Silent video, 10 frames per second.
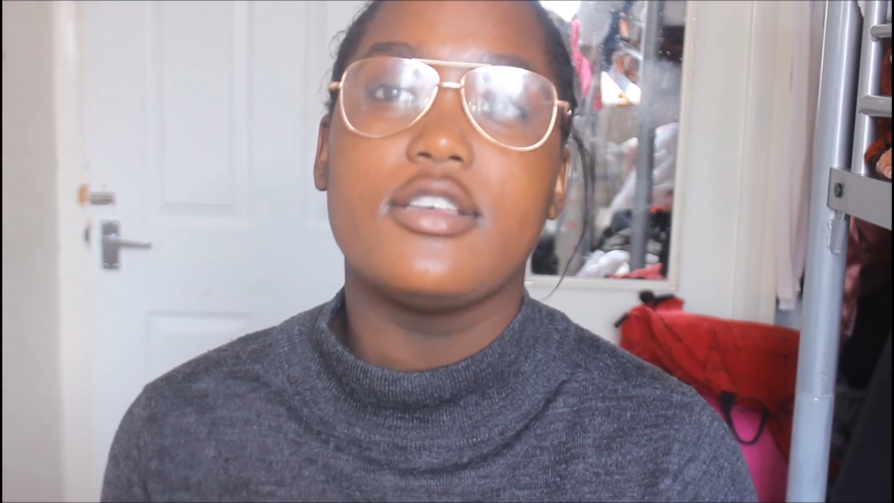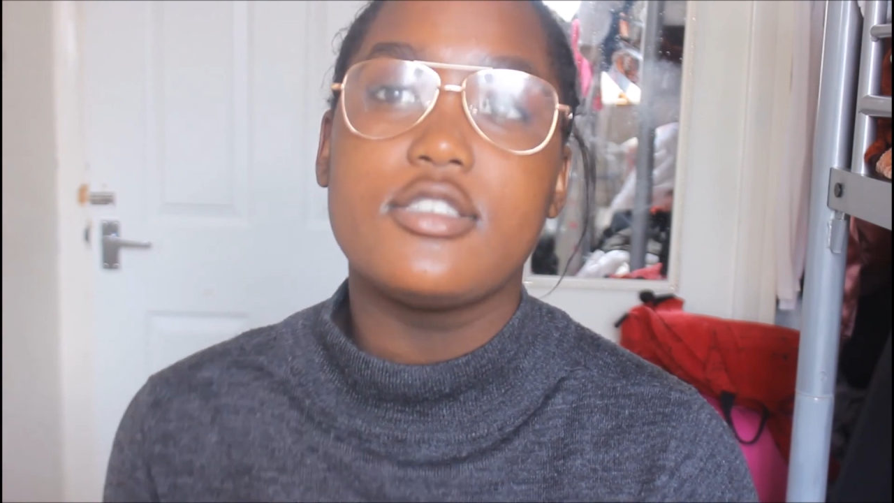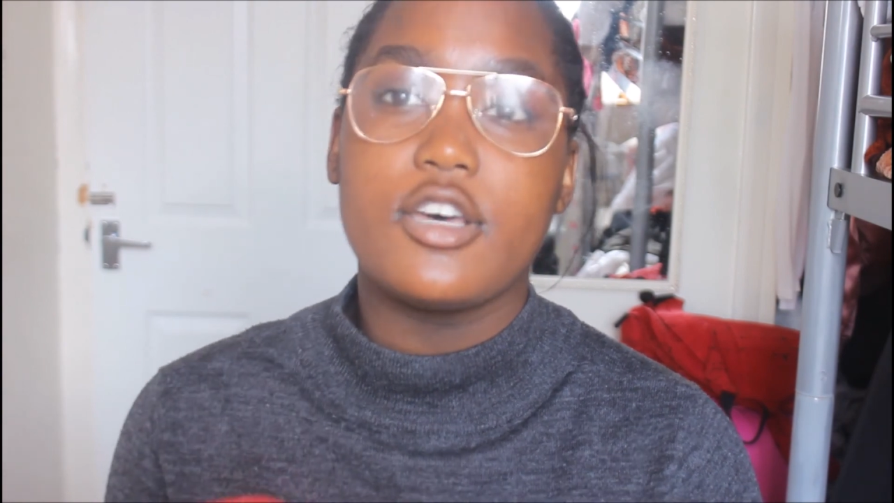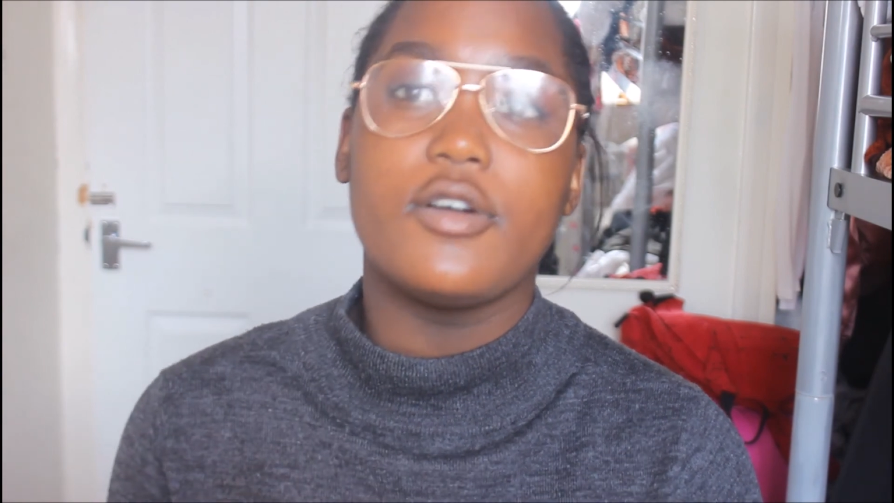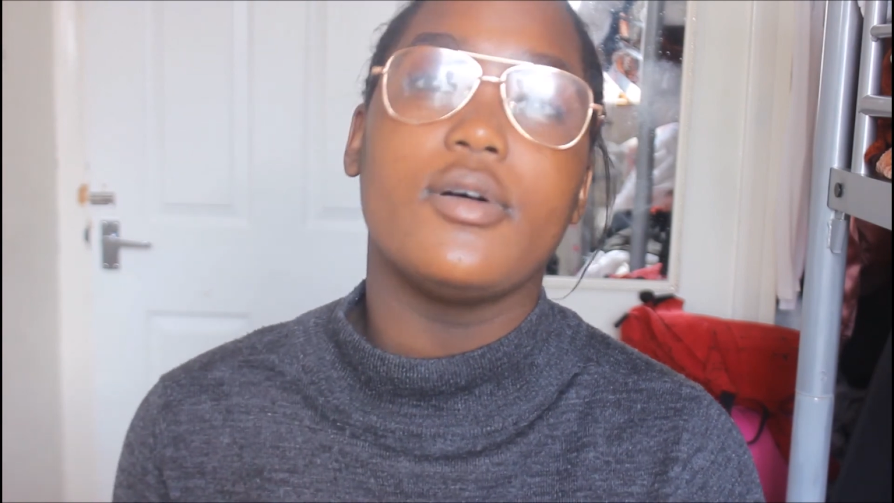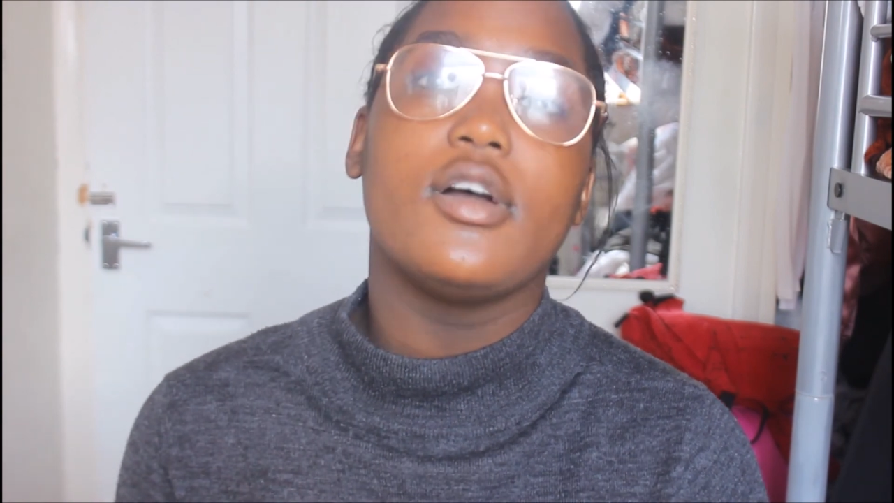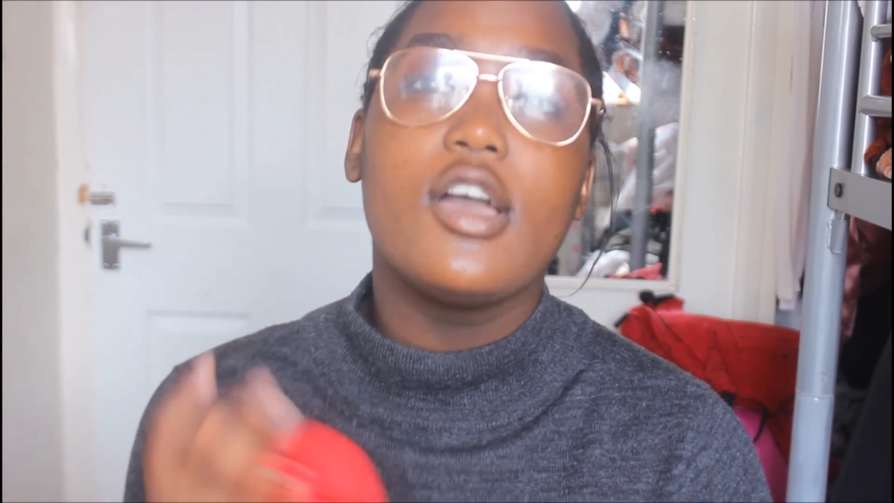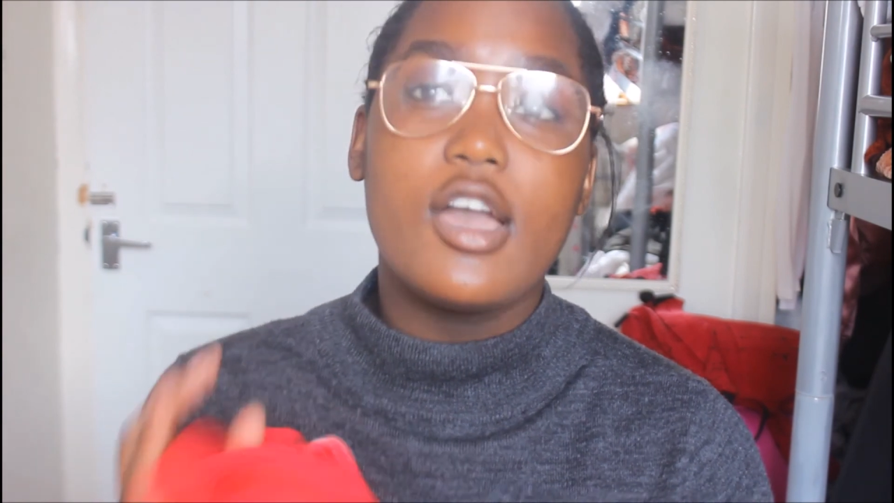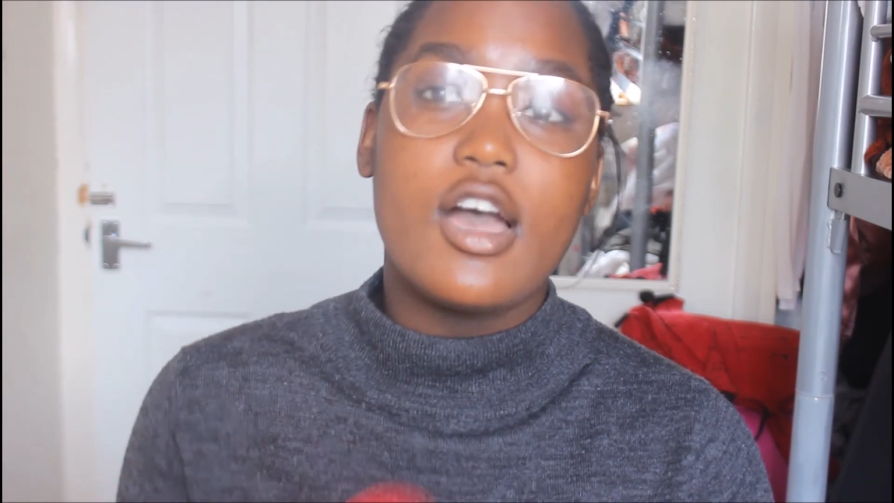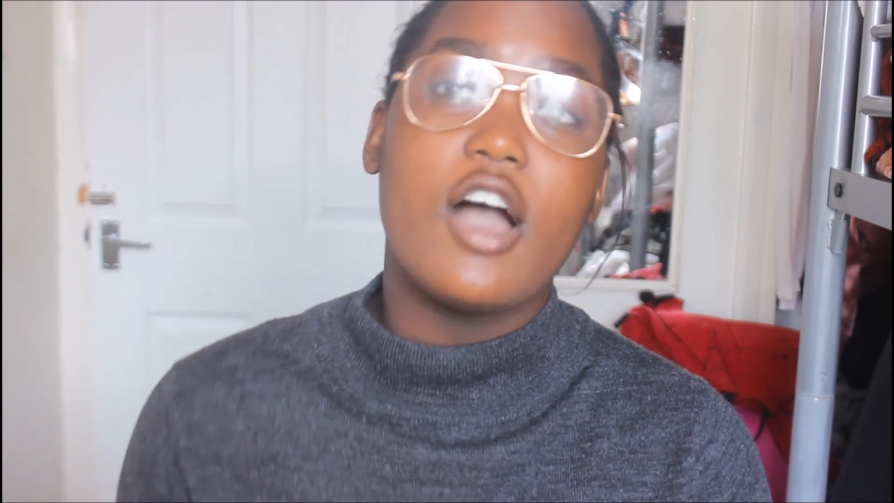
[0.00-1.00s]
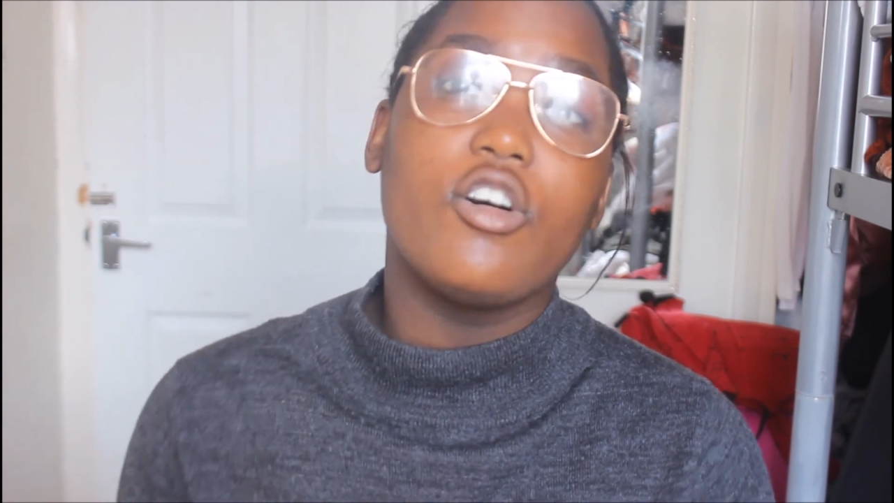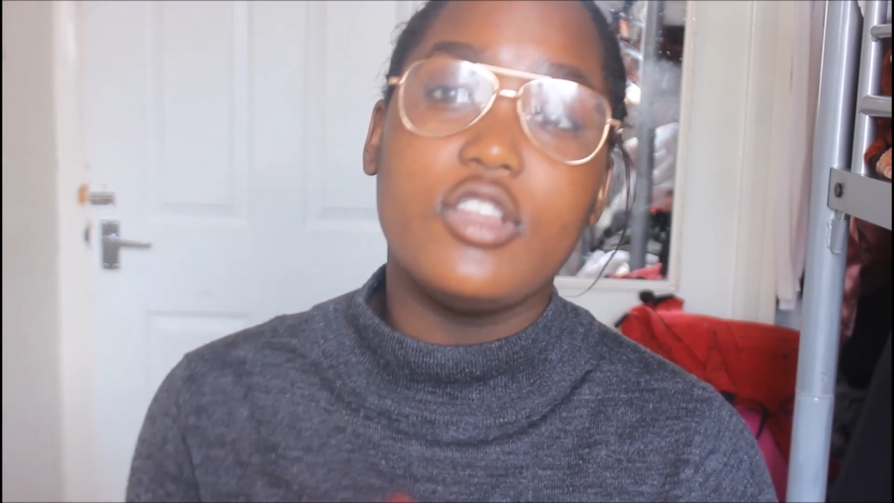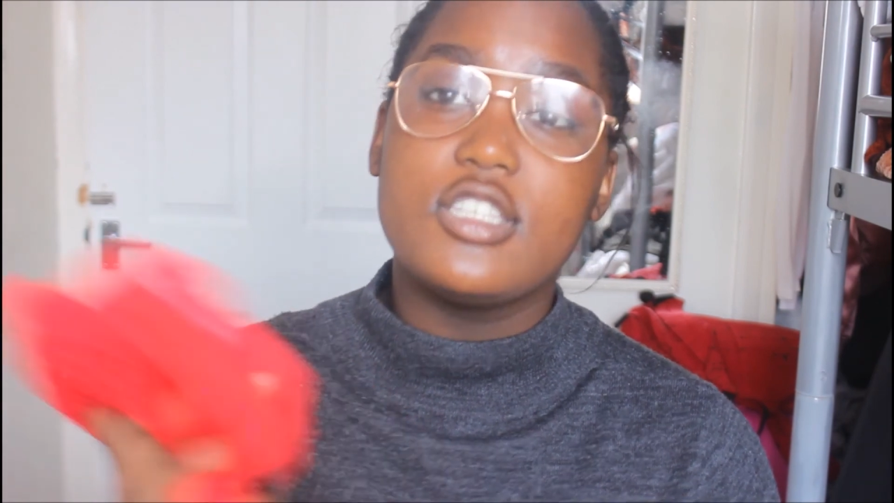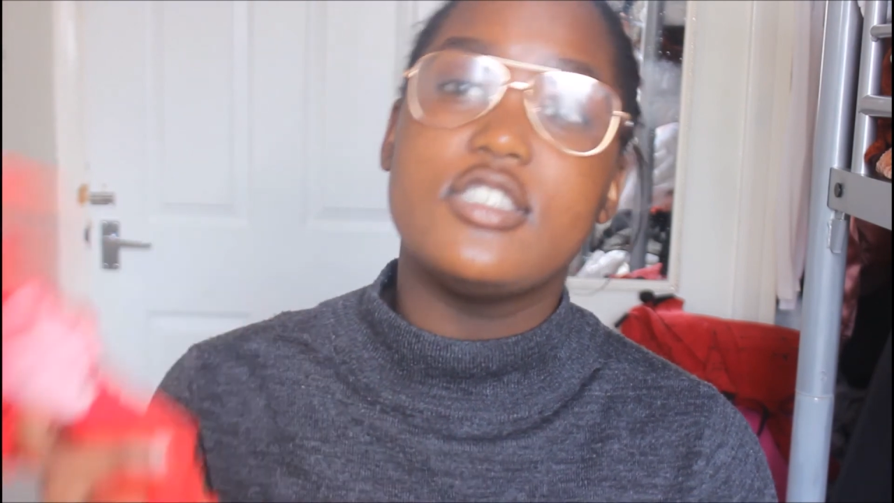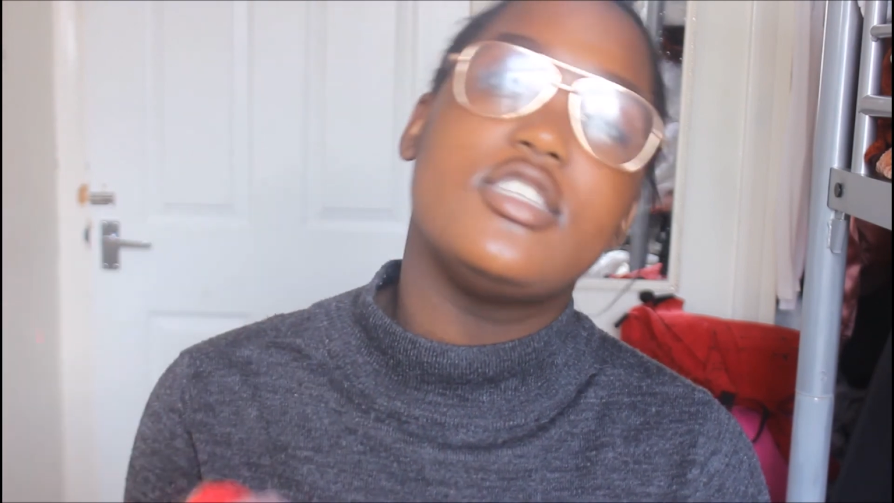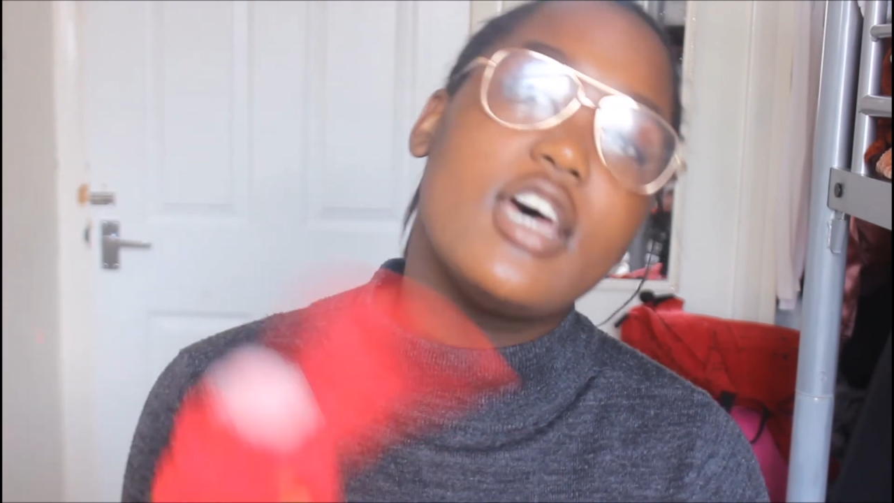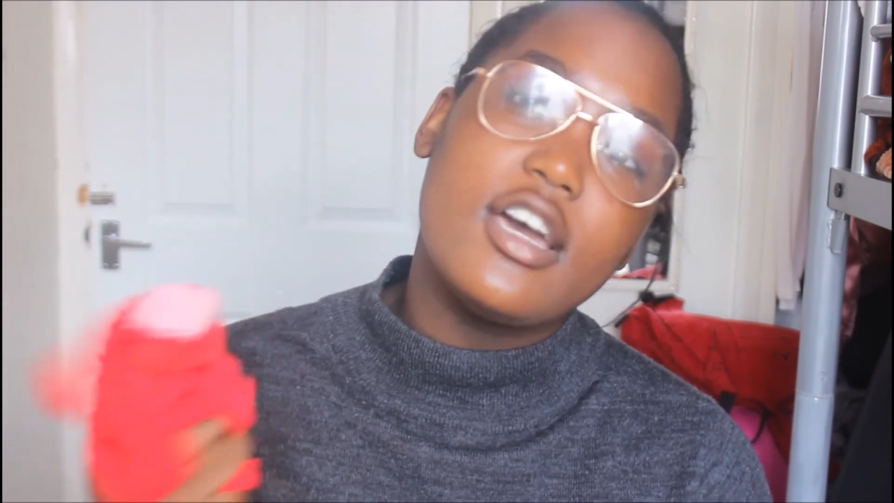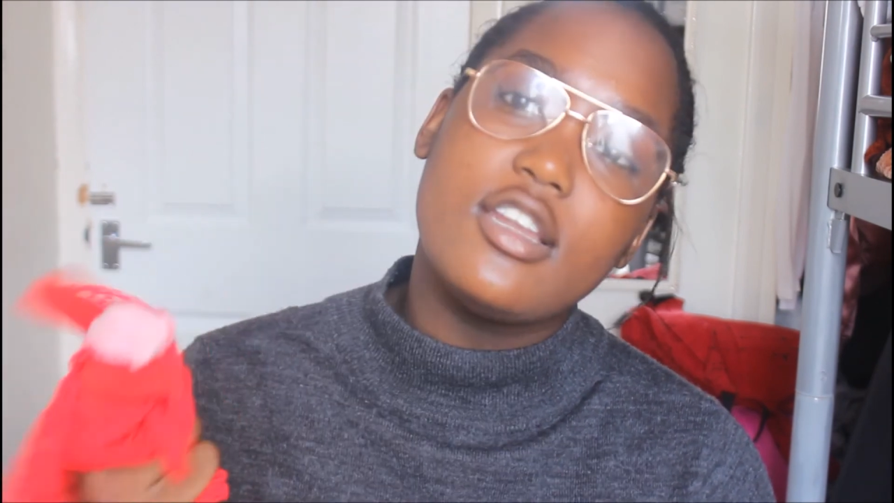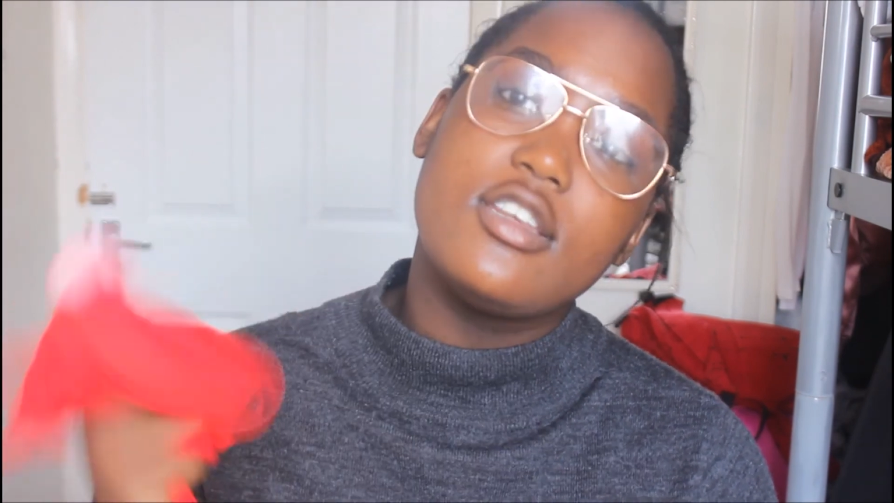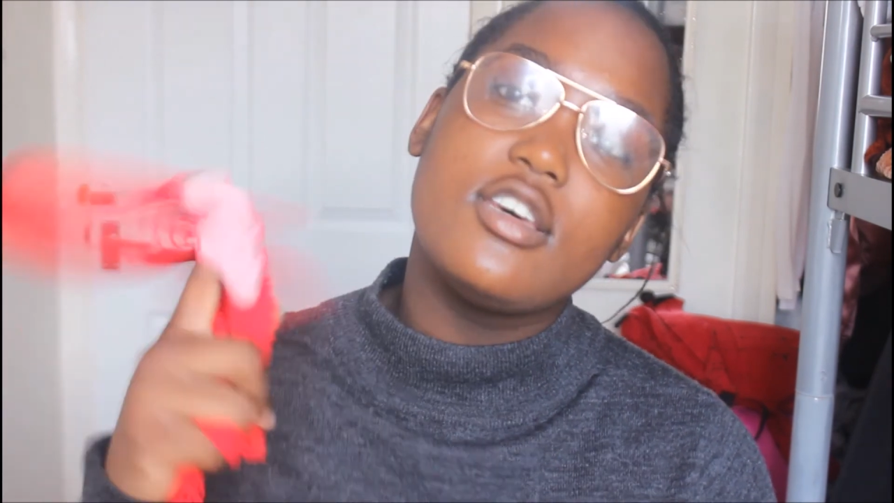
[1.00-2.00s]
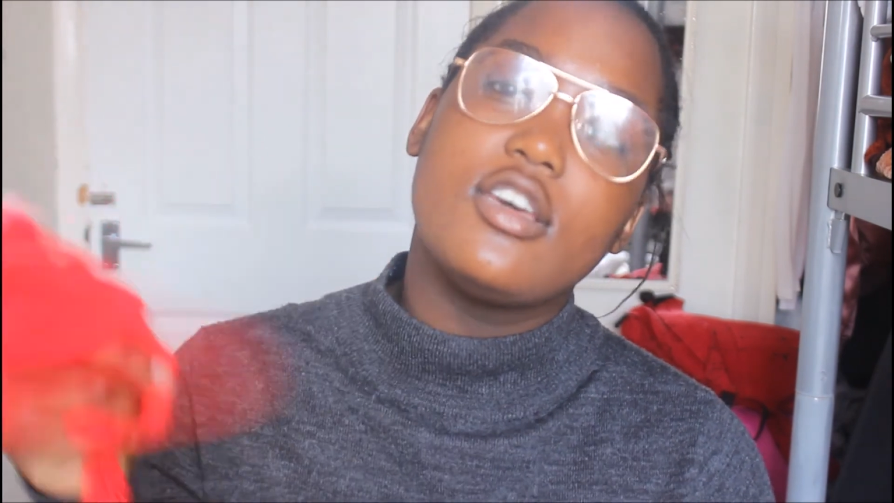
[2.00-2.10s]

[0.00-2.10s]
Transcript: so I got this instead.